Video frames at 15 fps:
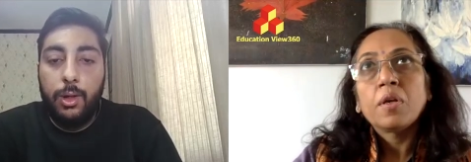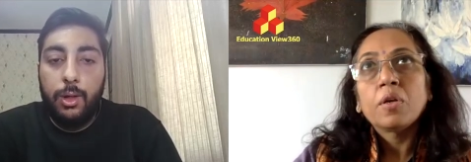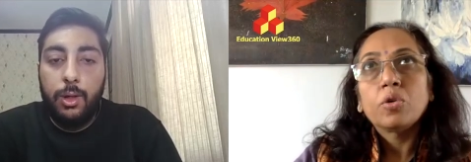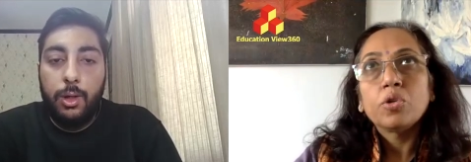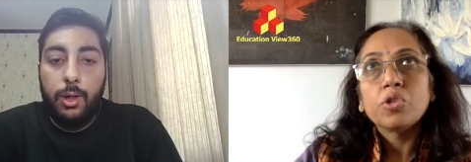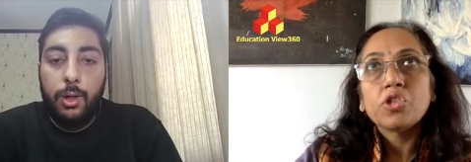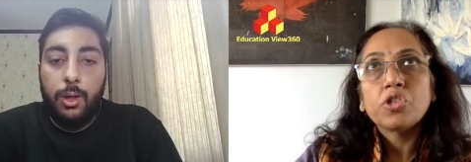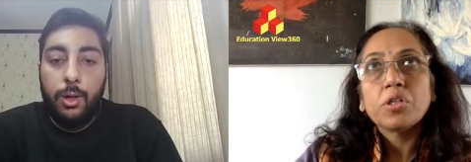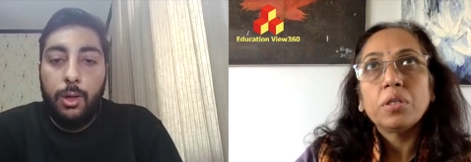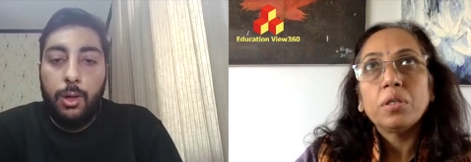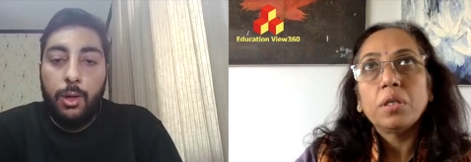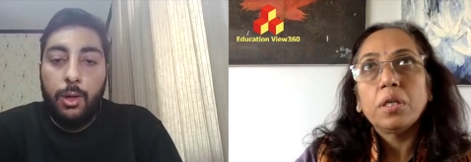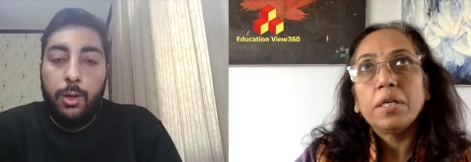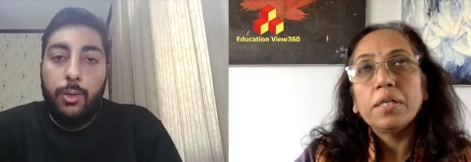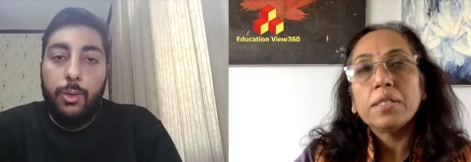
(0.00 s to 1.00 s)

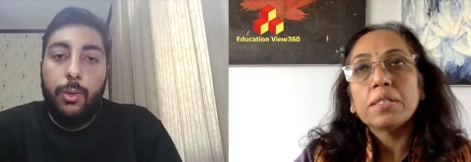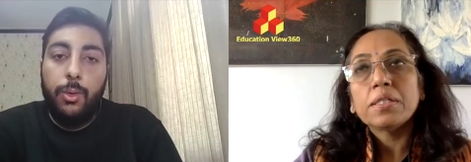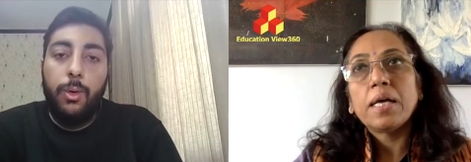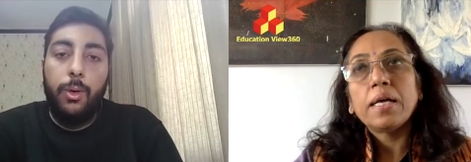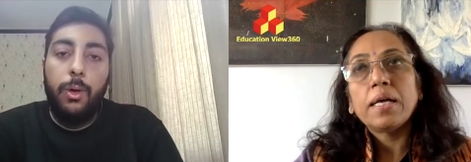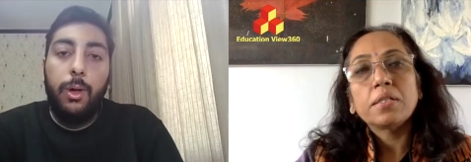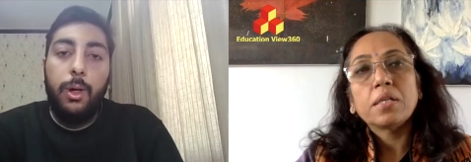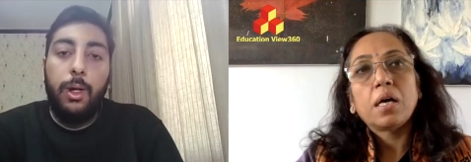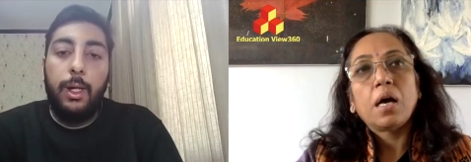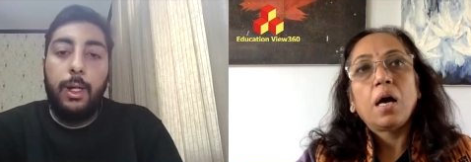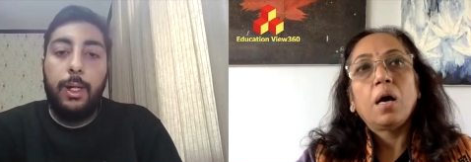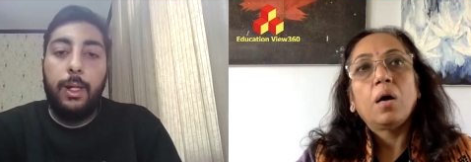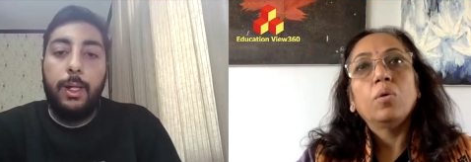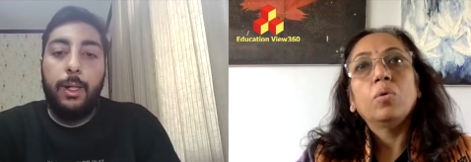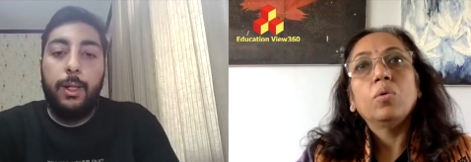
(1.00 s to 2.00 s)
Speaker 1: question is that
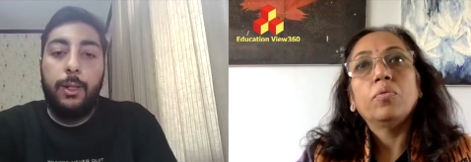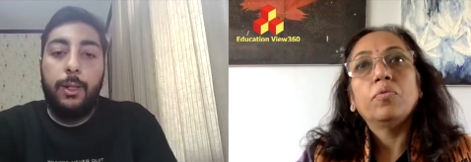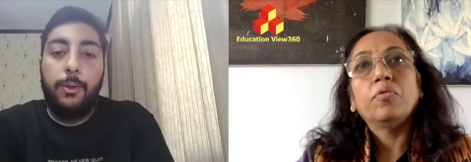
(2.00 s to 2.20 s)
how,